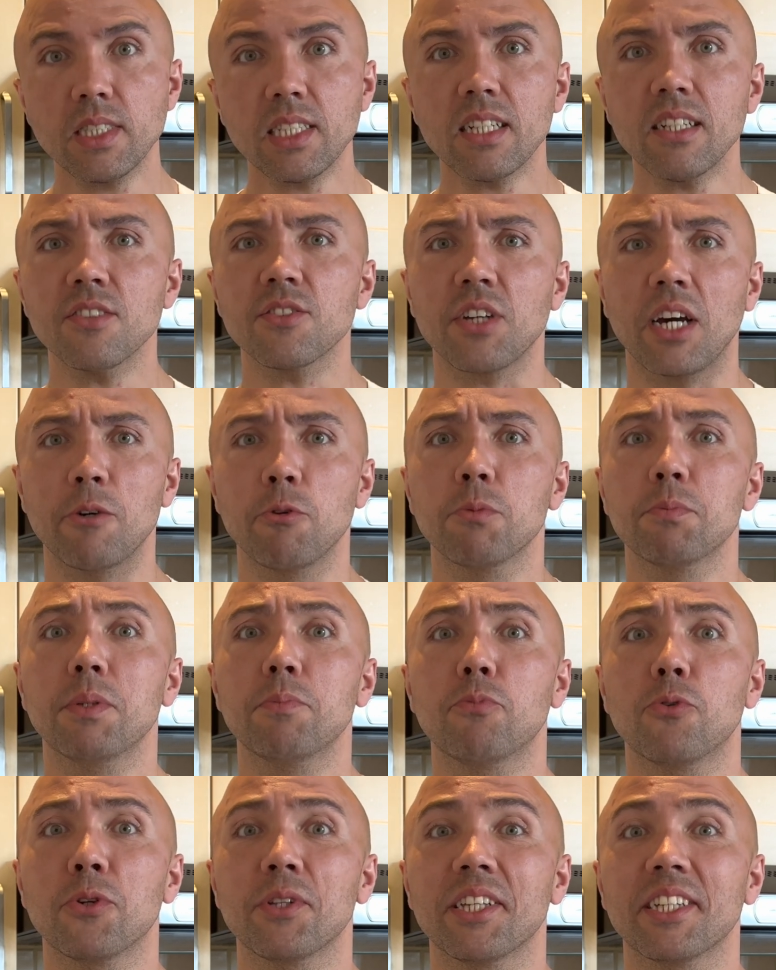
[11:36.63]
So I will be
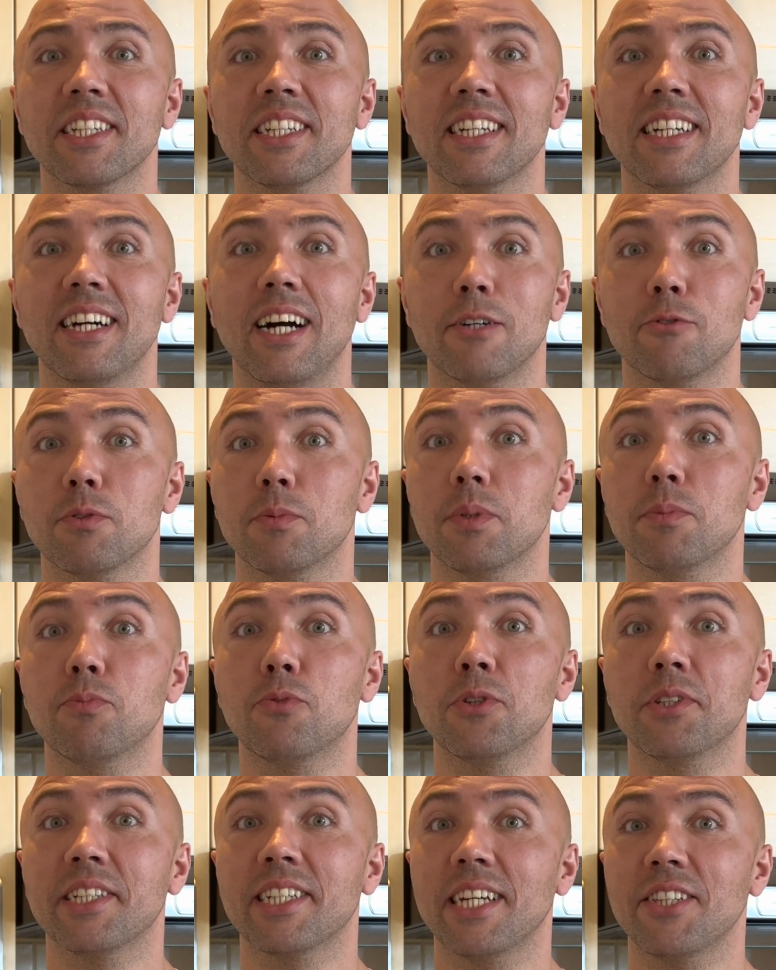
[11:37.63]
pulling
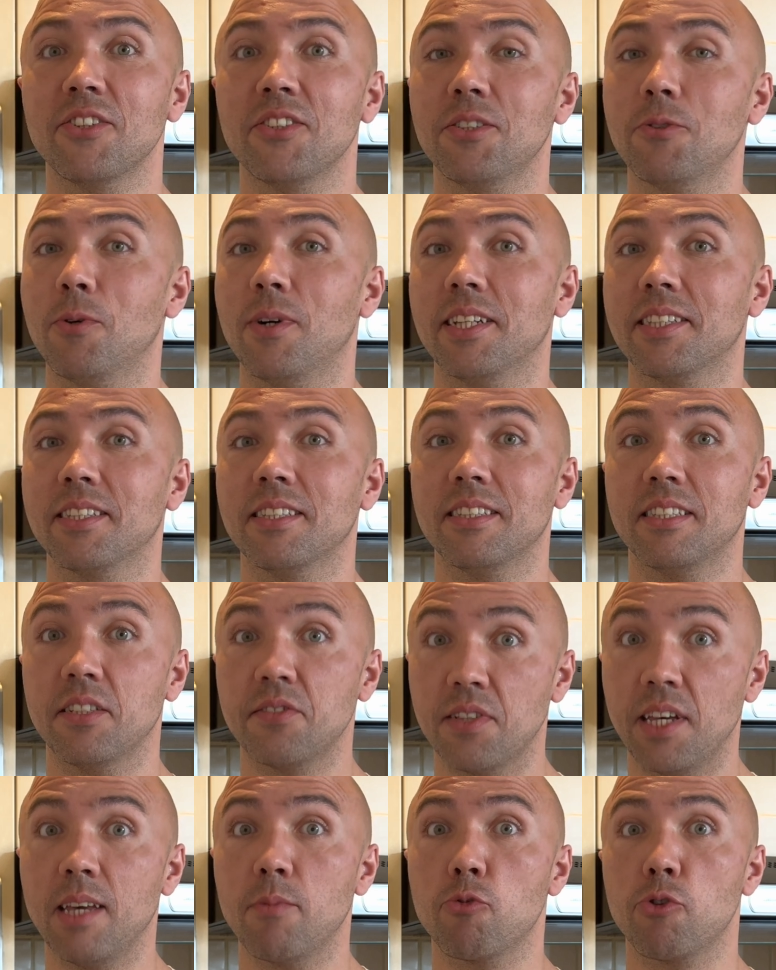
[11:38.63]
another one, the
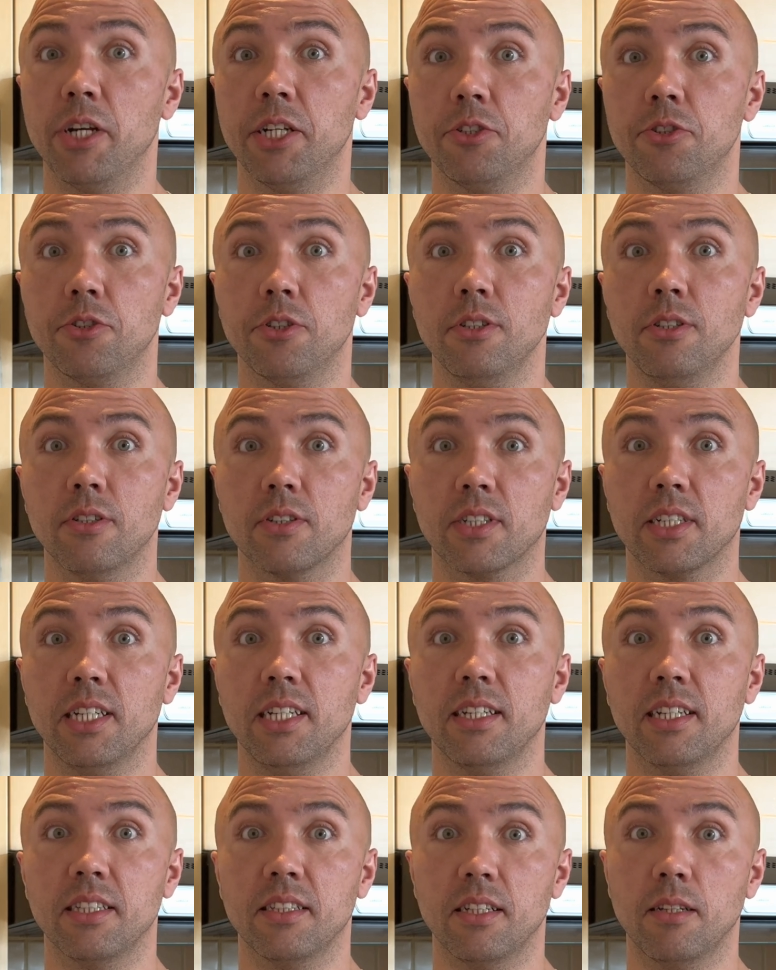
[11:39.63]
same ratio,
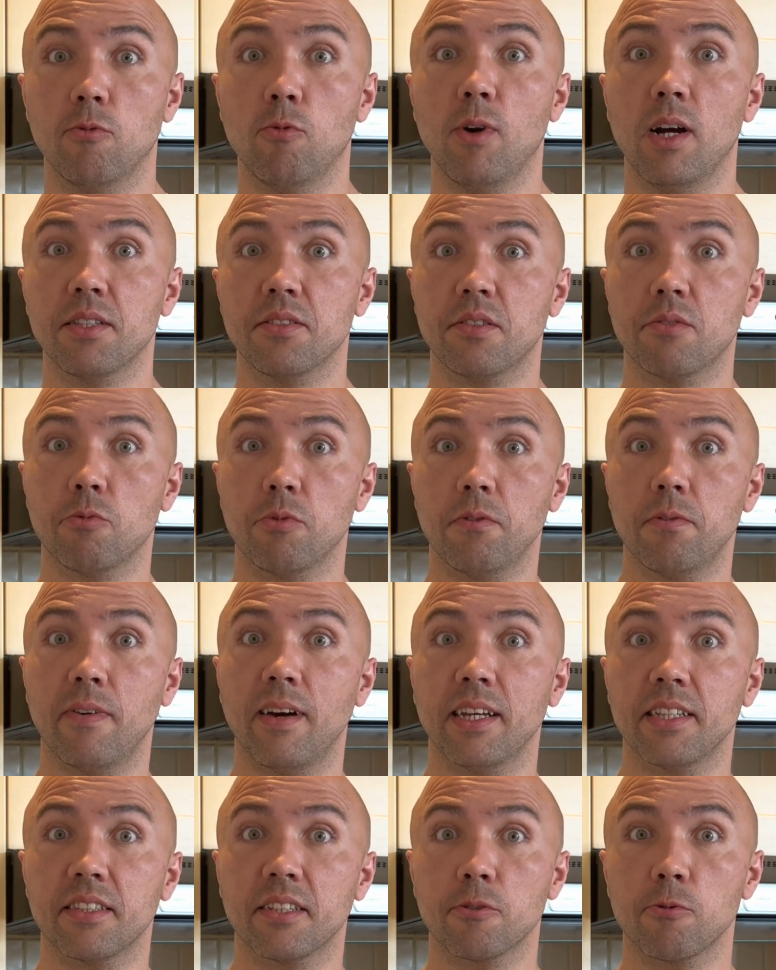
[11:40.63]
okay? And then once we
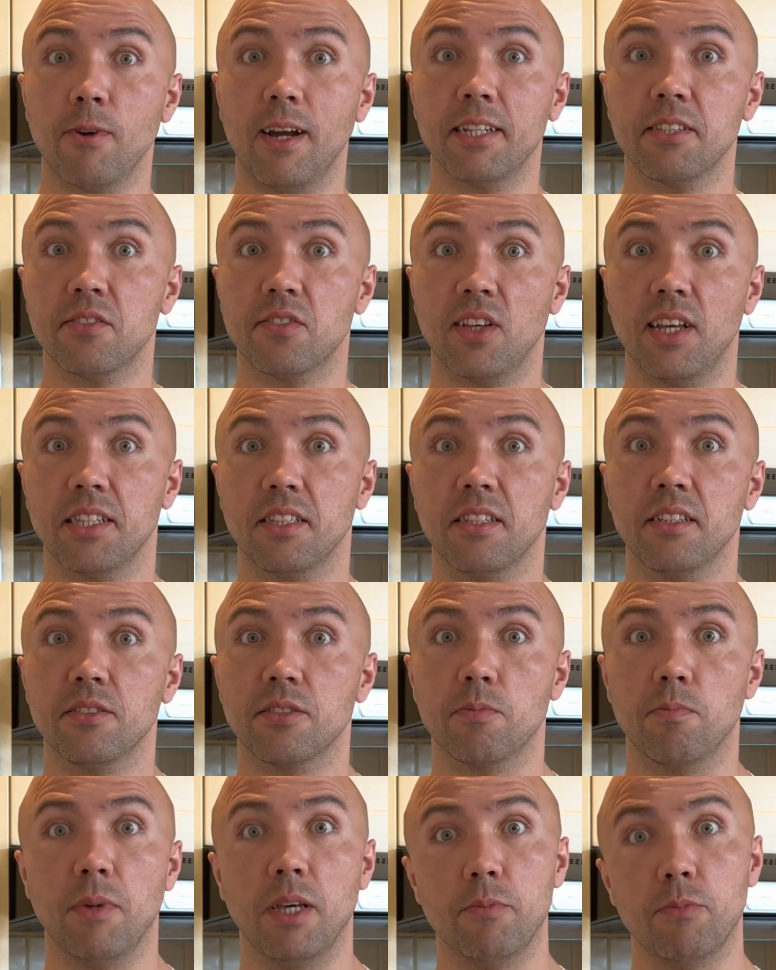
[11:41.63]
find the grind
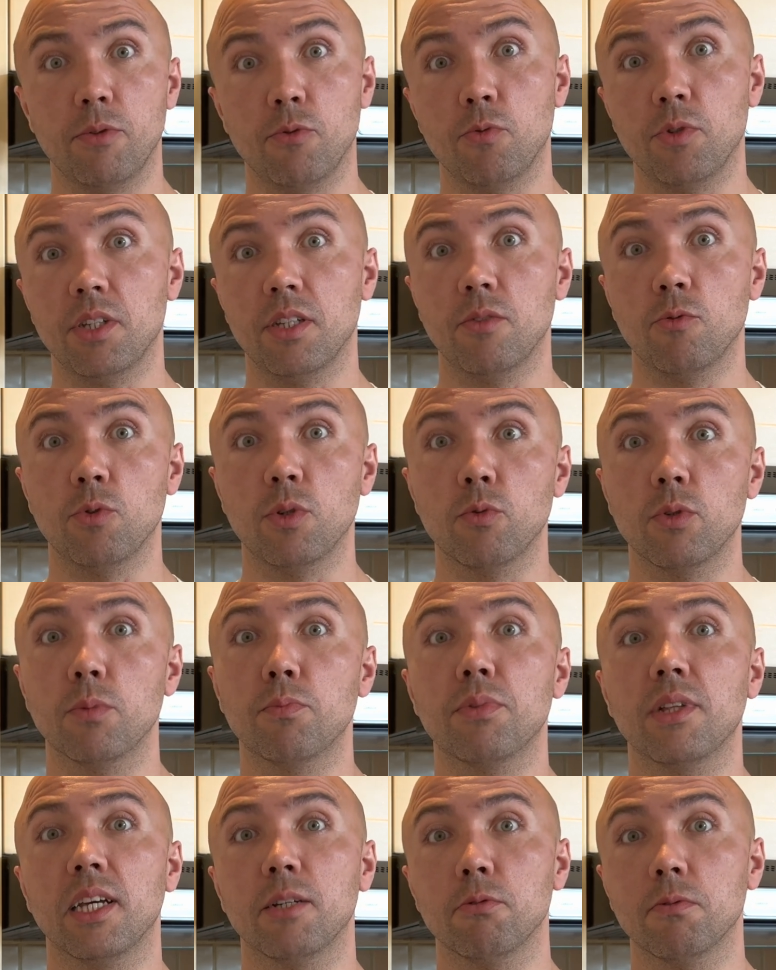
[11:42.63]
settings, maybe we will
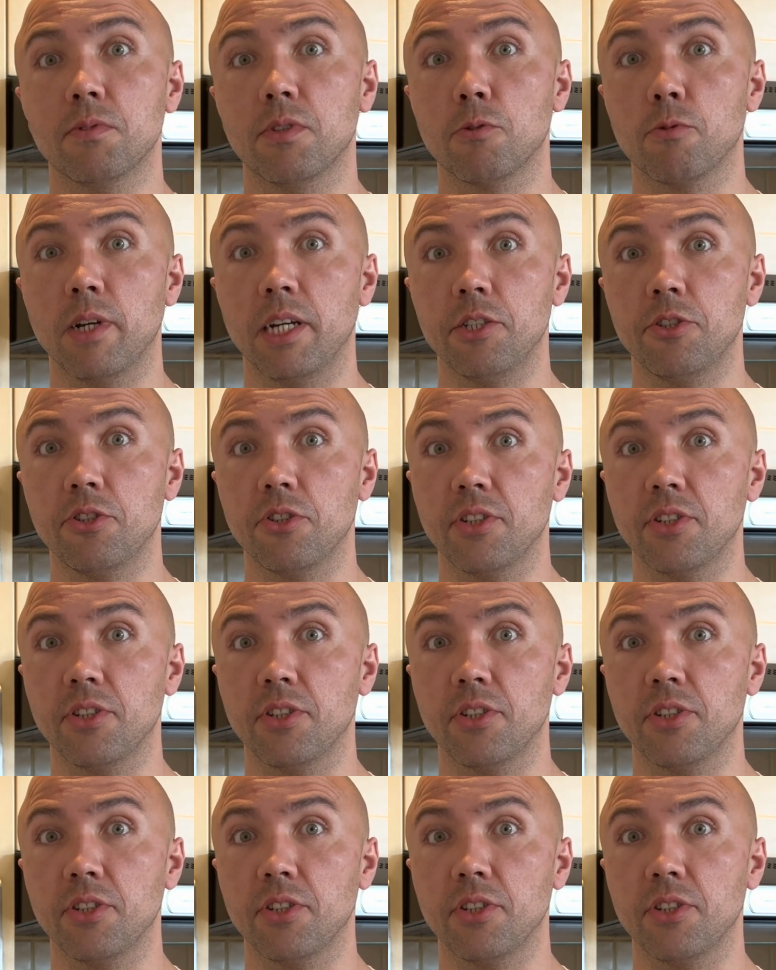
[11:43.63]
play with the ratio